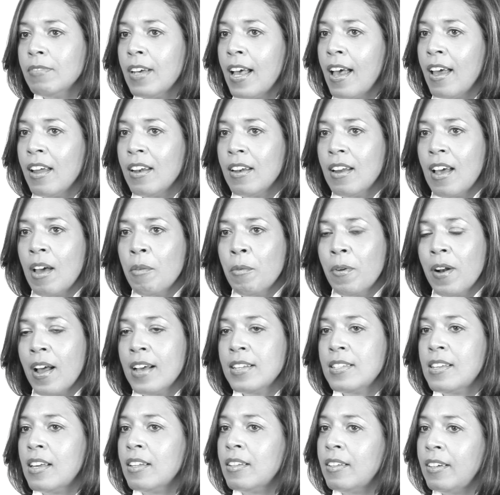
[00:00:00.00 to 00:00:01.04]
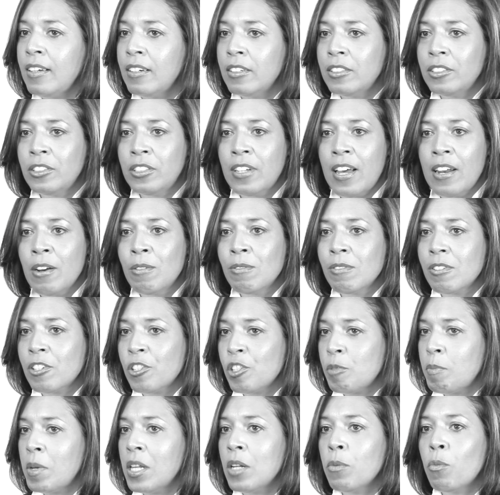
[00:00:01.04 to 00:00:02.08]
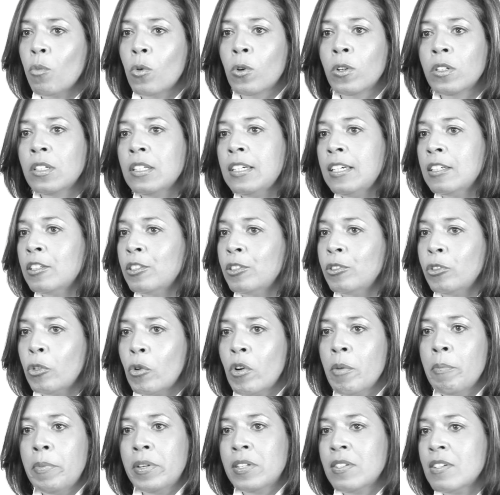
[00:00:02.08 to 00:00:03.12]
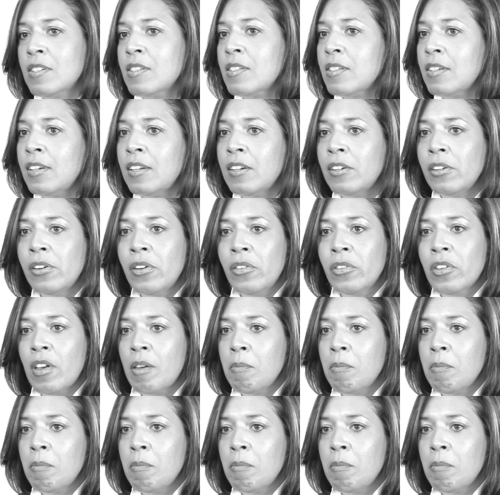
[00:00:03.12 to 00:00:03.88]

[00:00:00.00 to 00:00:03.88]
And when I say leaders, I don't just mean world leaders or business leaders.